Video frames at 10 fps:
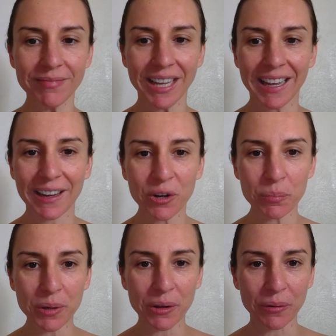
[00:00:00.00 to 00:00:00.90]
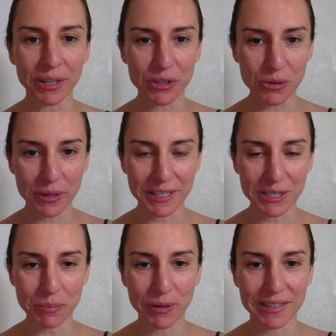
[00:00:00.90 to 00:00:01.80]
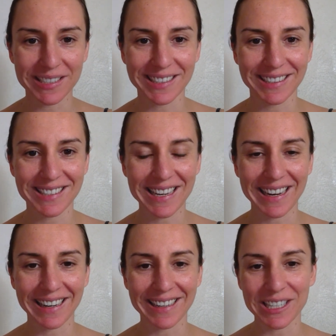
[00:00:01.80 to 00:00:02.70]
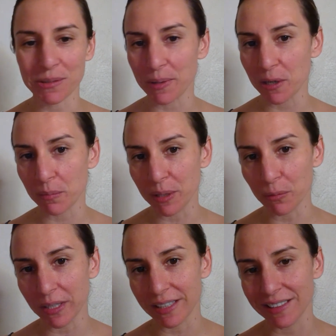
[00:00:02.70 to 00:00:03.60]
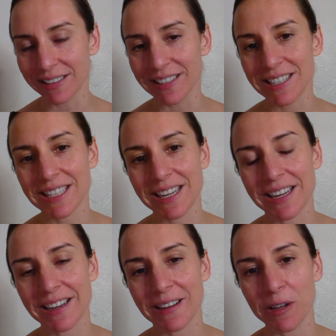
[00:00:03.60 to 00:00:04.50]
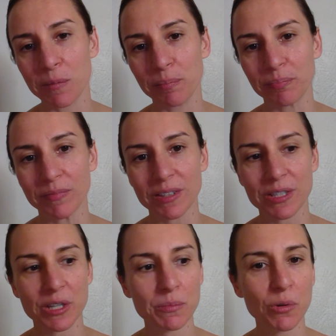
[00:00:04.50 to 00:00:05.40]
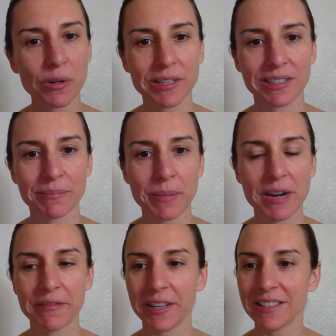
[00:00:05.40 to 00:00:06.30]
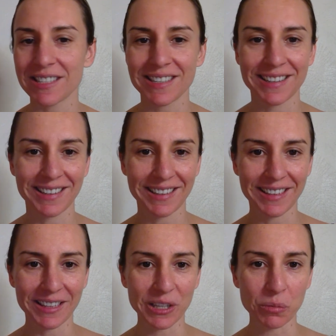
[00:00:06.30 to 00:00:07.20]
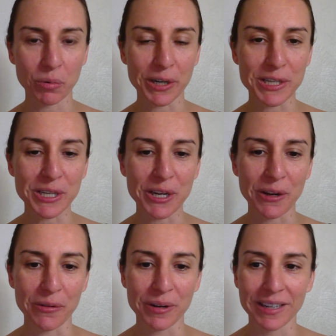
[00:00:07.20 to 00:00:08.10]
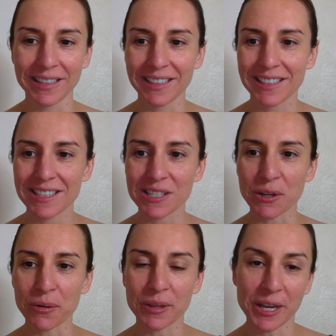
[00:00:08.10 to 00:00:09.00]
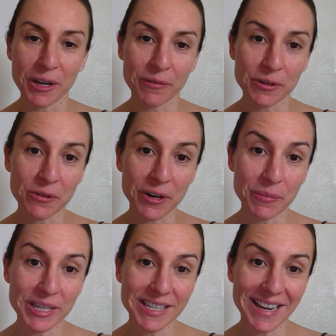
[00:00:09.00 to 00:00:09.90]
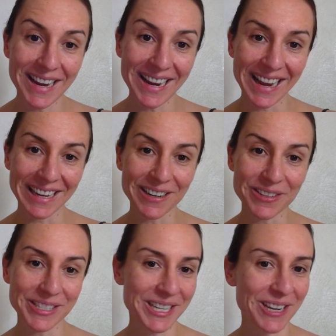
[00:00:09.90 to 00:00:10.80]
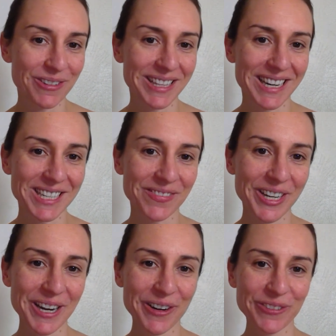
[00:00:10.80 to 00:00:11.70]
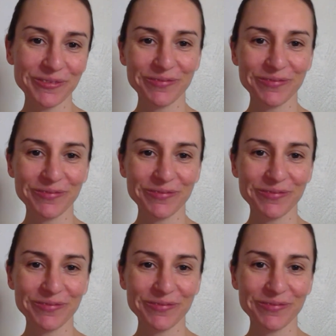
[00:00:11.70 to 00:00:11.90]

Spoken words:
I hope you enjoy this process and experiment with it and see, just explore the benefits that it brings to you. So thank you for joining me today, and I'll see you in the next video.